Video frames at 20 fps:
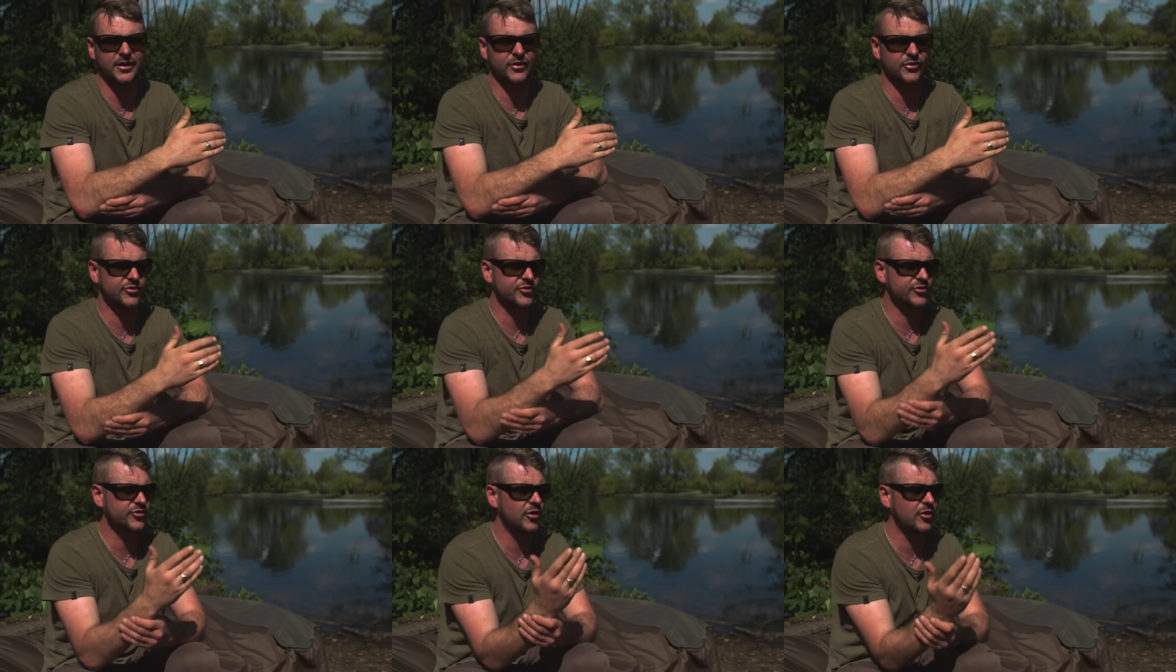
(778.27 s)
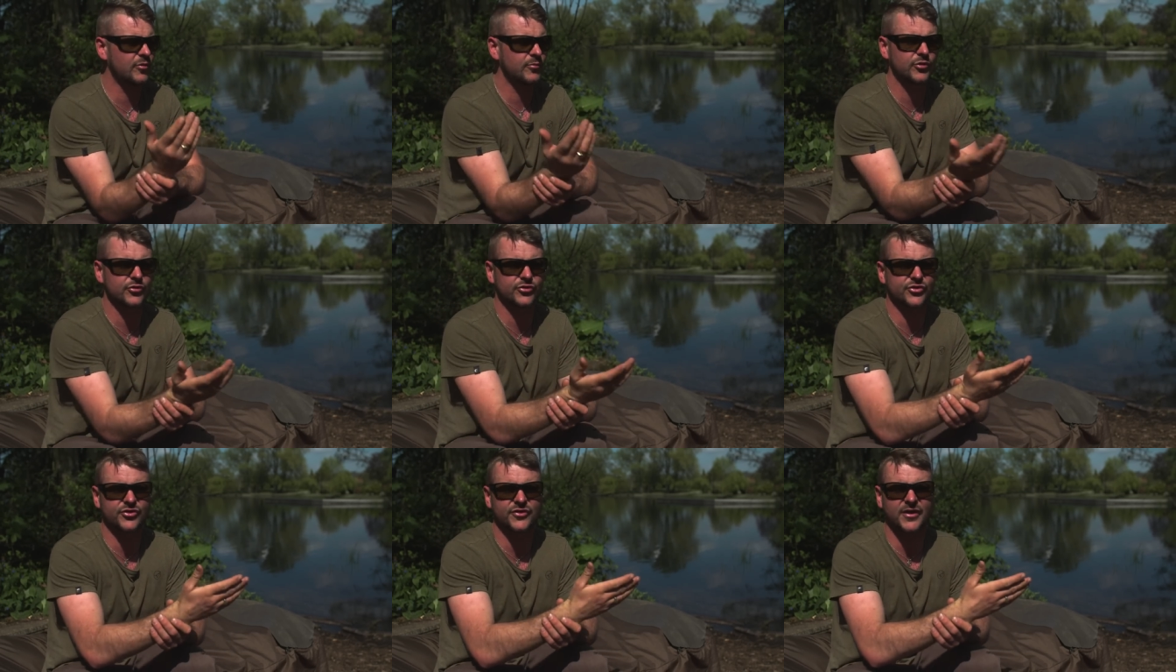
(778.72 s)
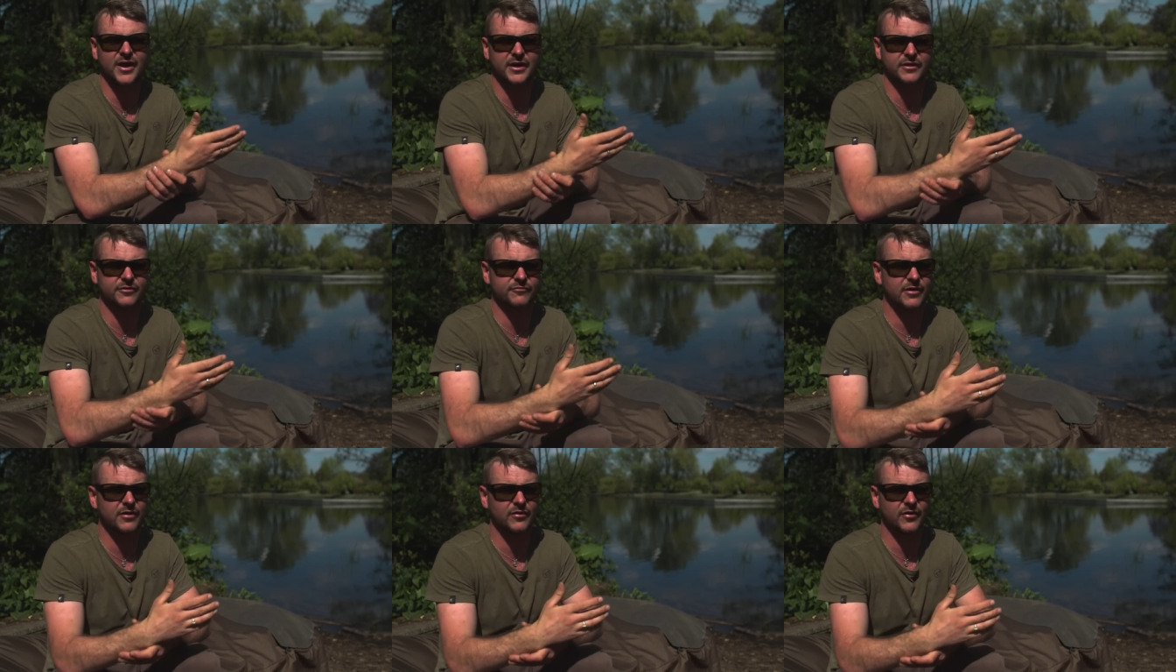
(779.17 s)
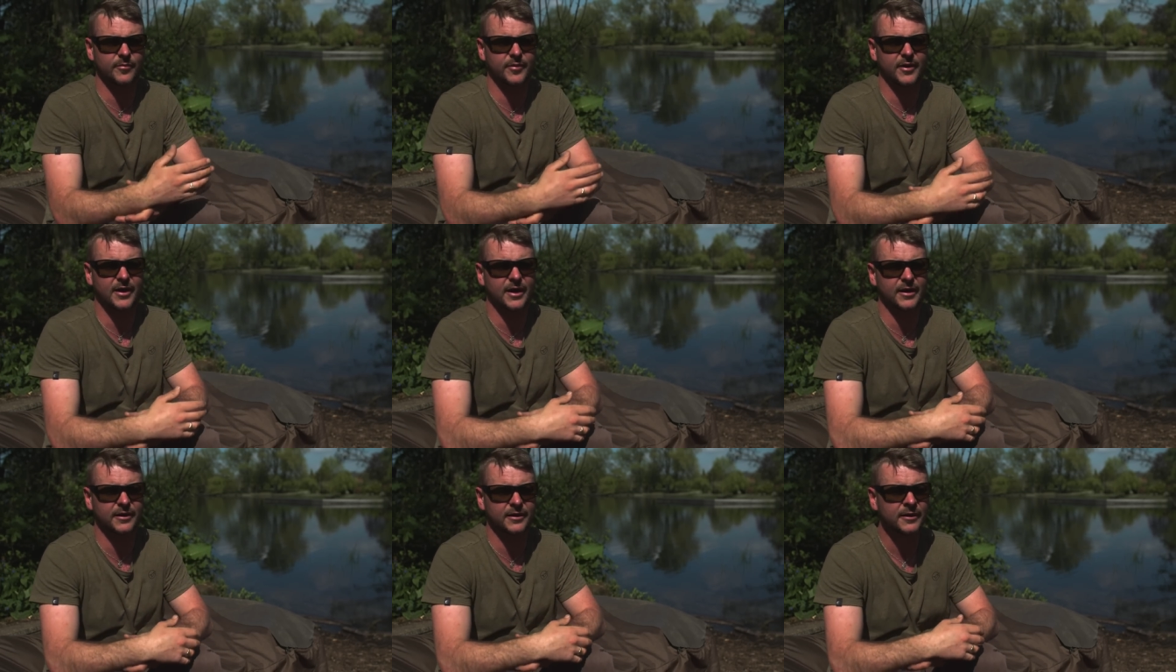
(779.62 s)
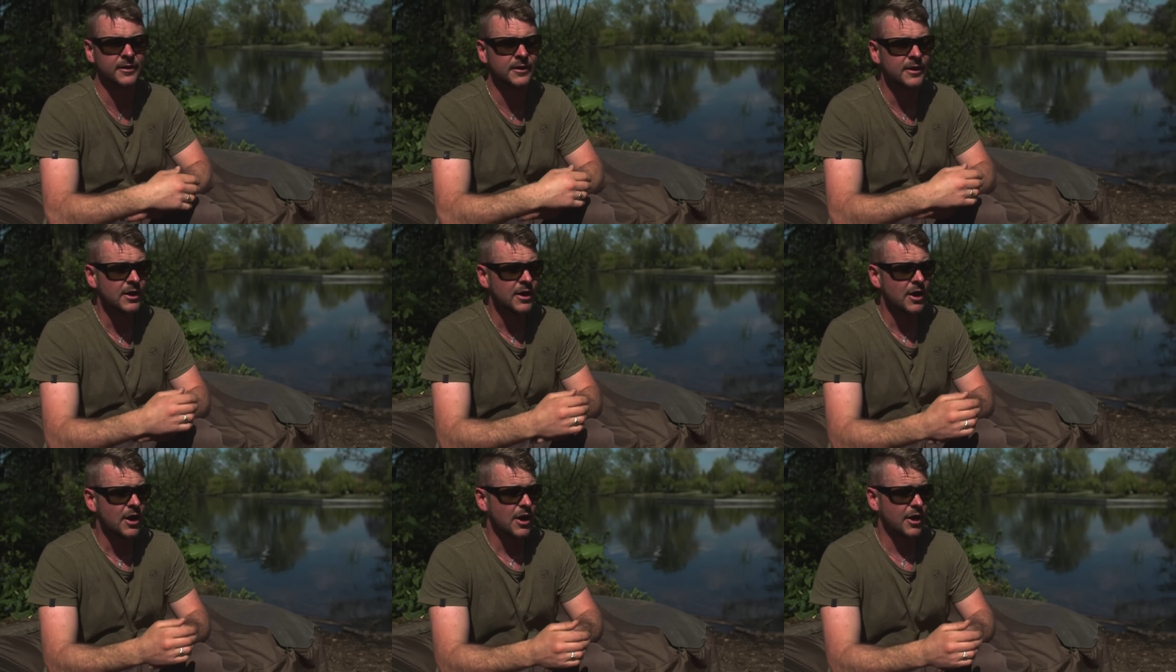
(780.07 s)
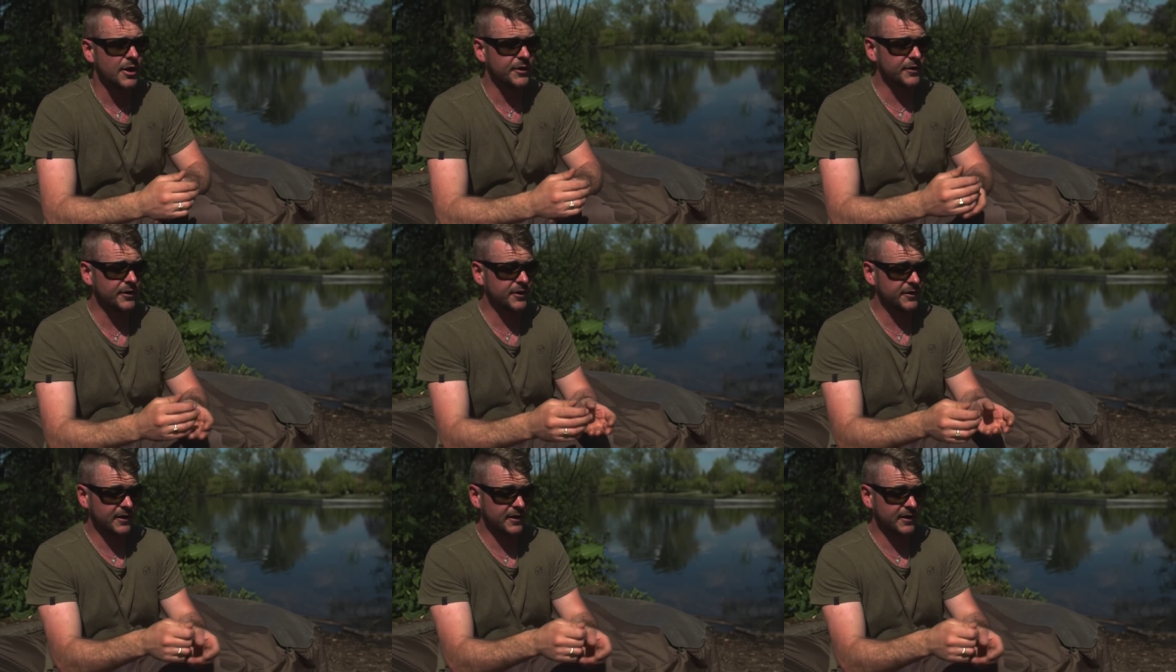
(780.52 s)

and there's so much snags around the back. And uh,